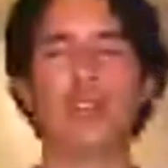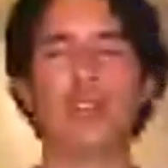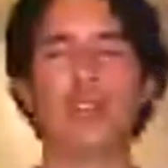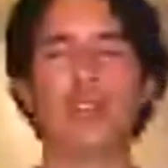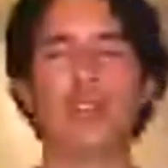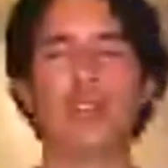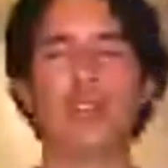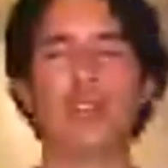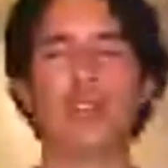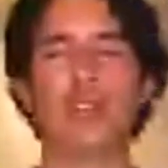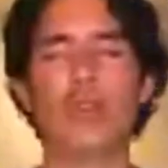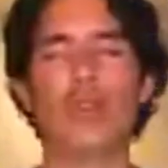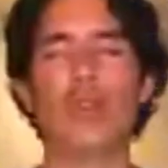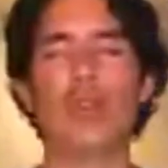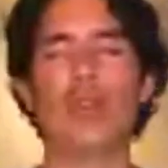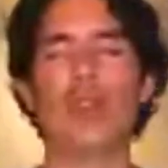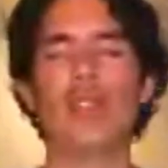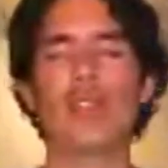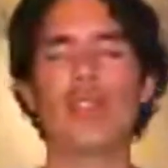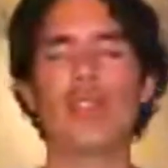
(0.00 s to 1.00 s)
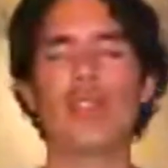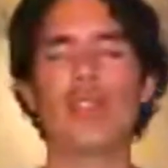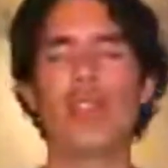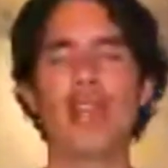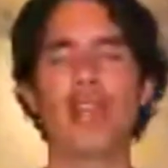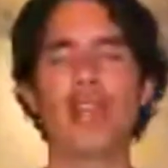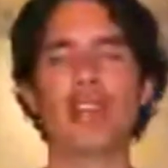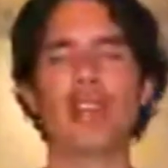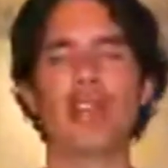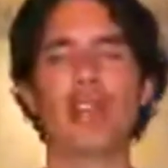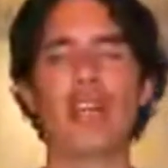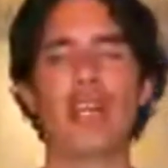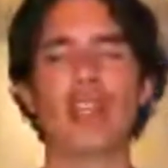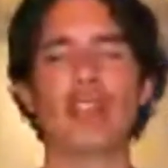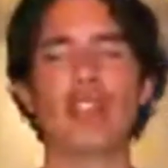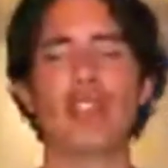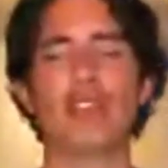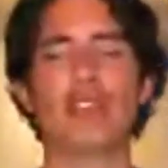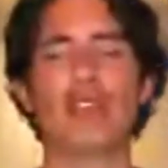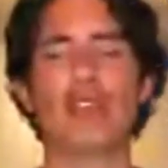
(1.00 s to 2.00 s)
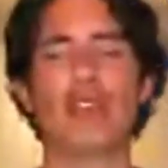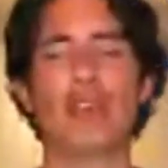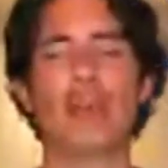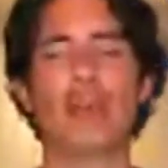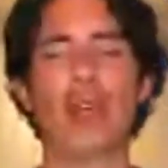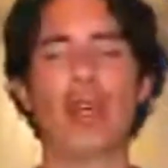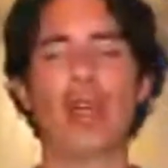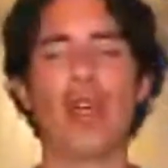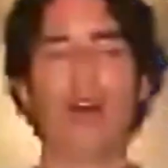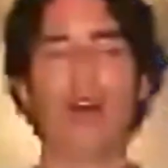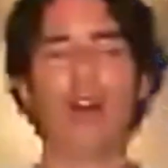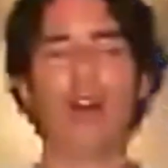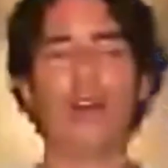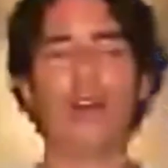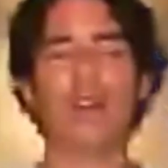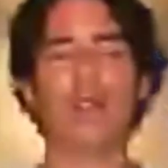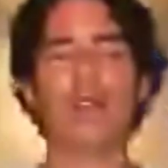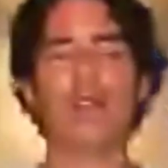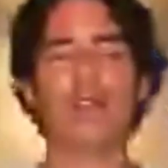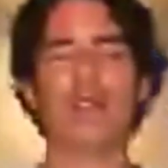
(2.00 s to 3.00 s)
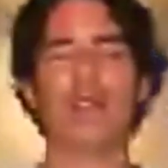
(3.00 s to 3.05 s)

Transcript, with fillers: to, towards every direction from my heart.